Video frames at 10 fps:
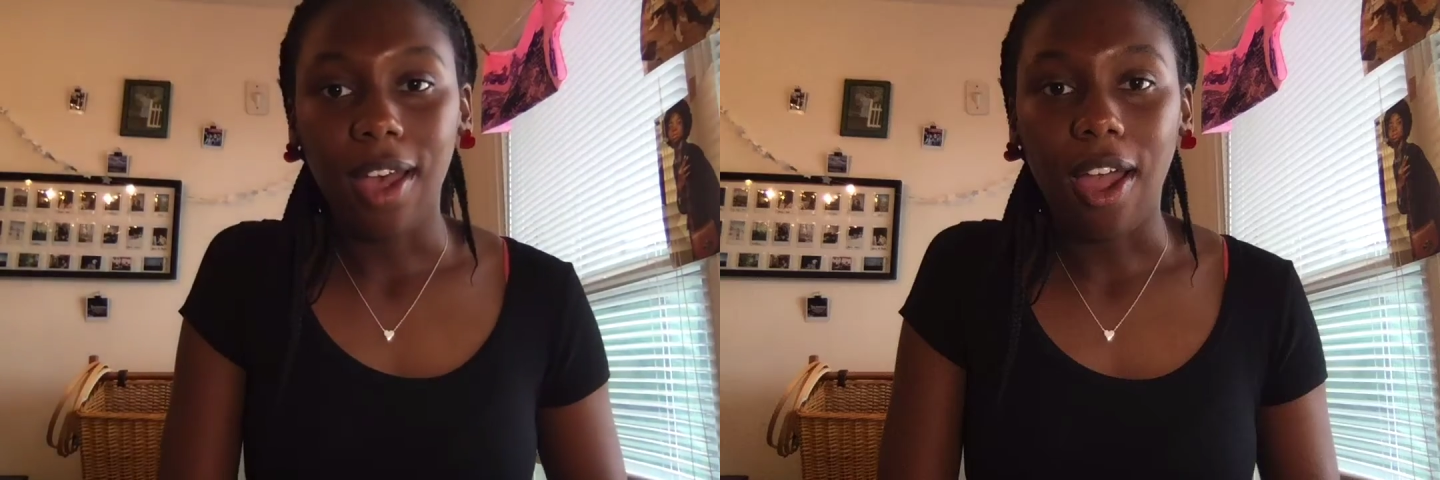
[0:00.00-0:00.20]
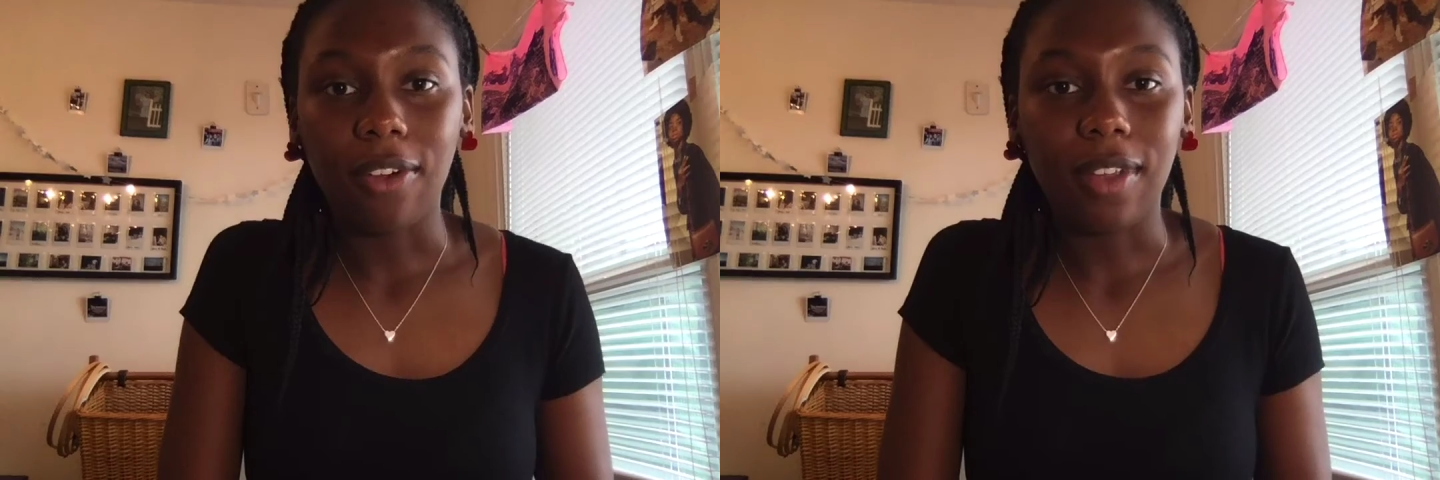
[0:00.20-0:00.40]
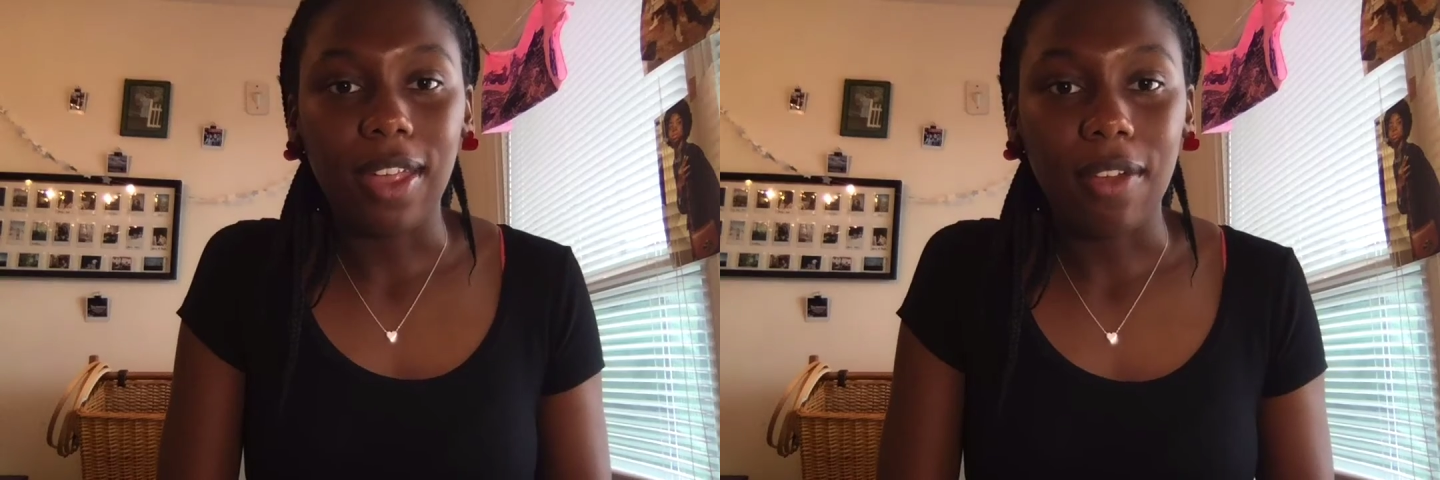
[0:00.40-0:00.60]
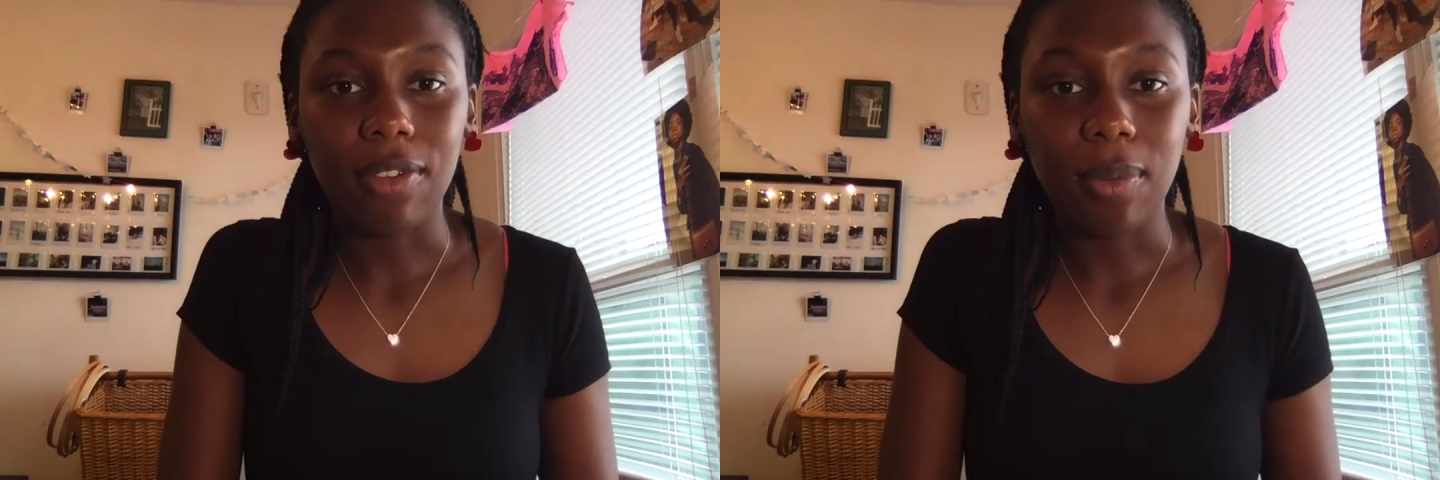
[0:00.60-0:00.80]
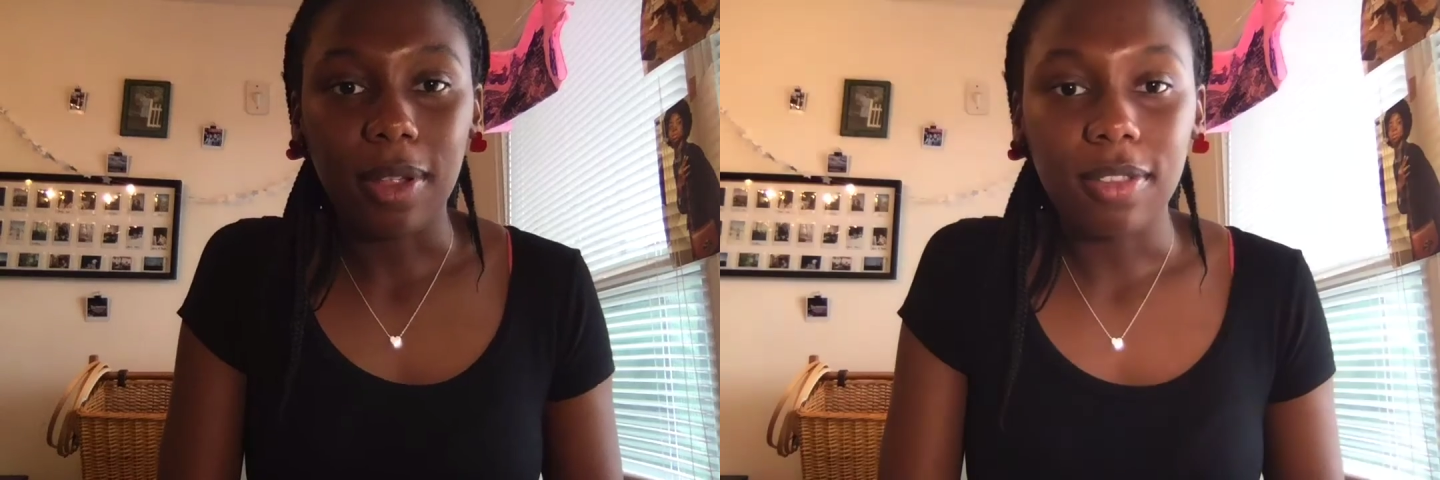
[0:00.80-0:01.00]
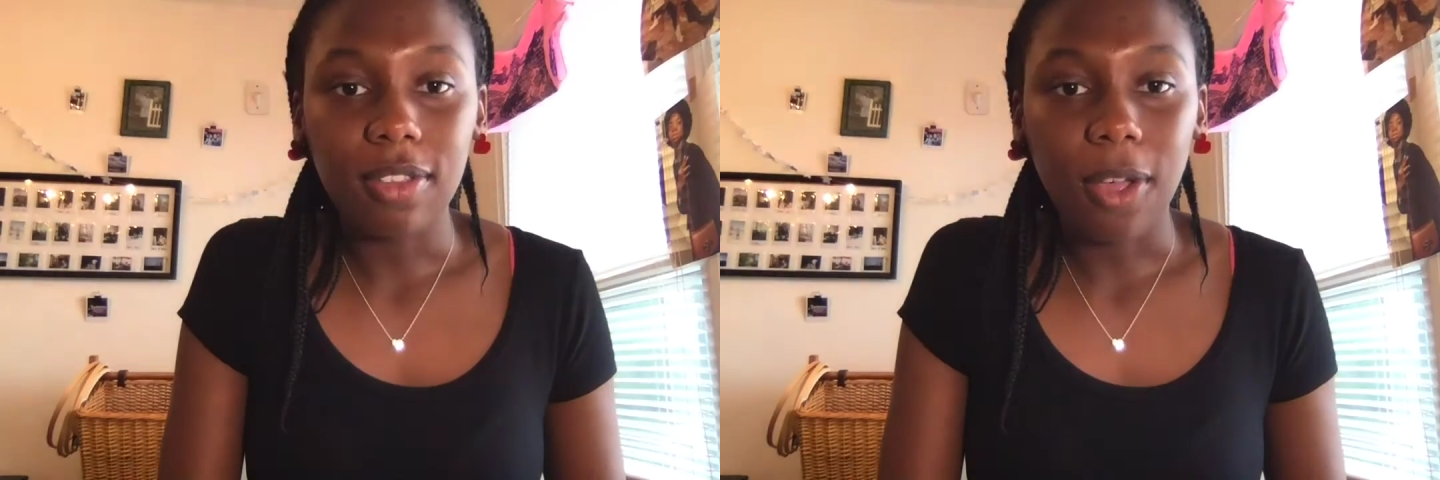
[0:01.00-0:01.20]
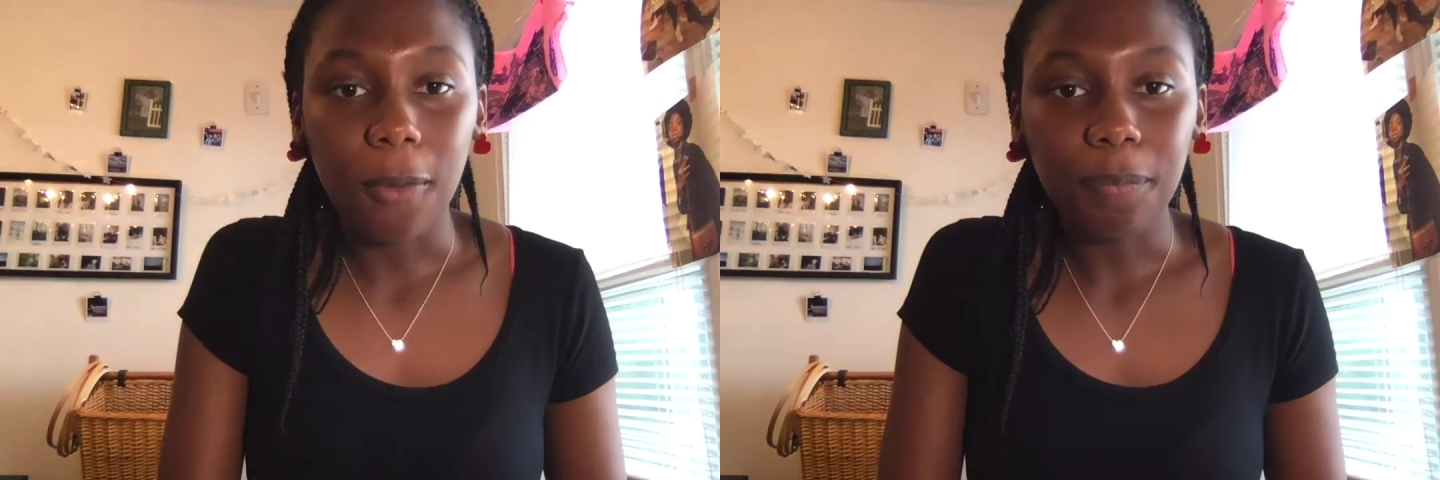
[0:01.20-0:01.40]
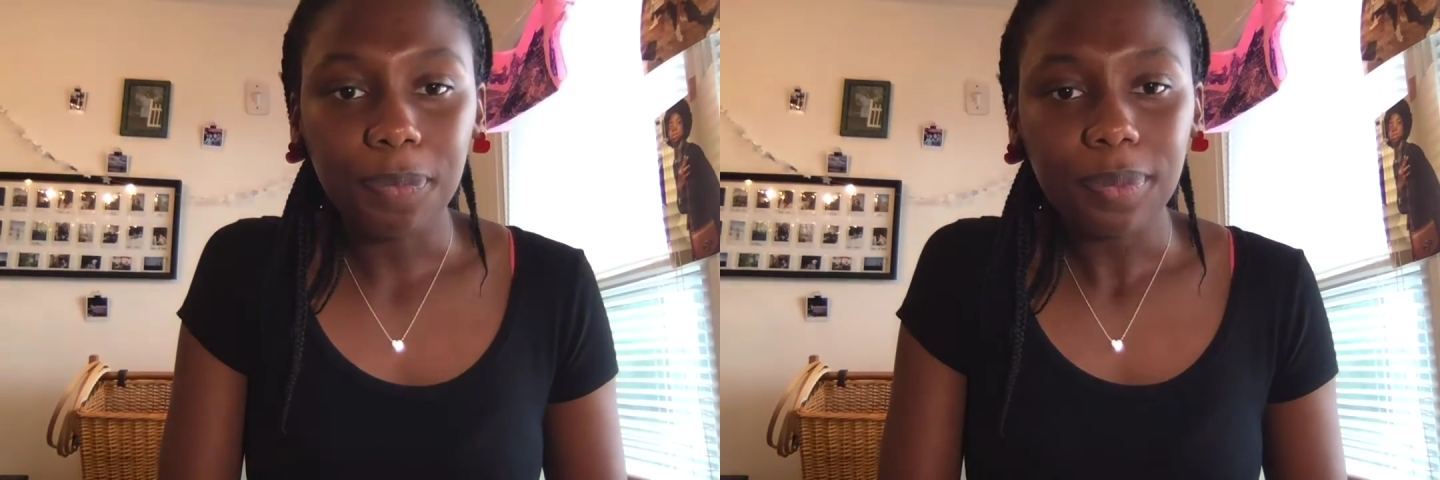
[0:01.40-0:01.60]
All right, everyone,
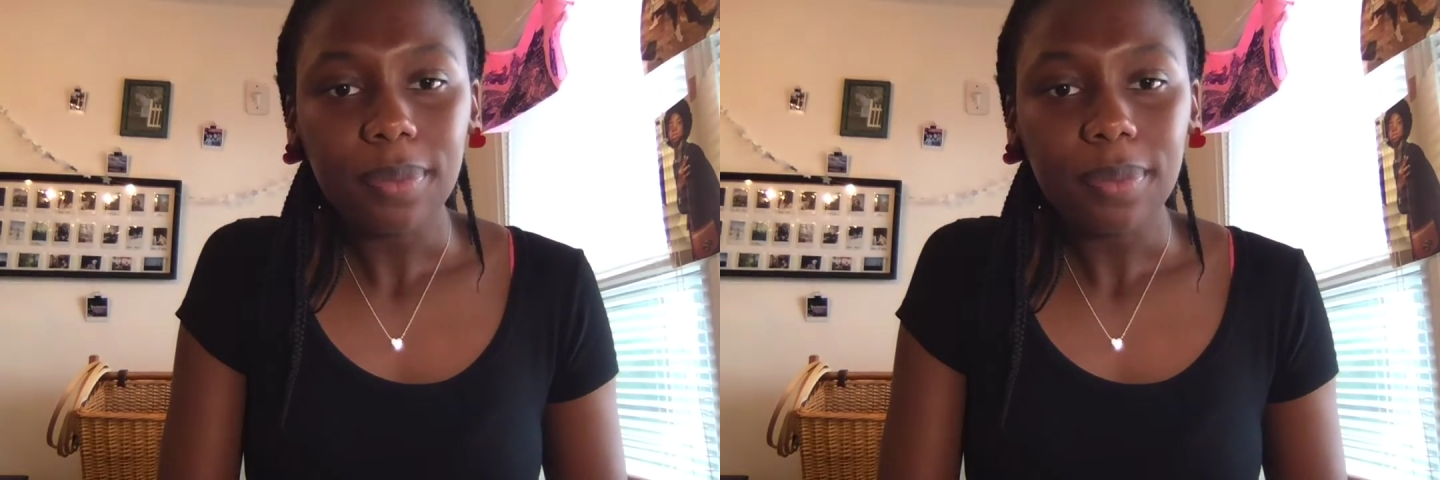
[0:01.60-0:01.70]
so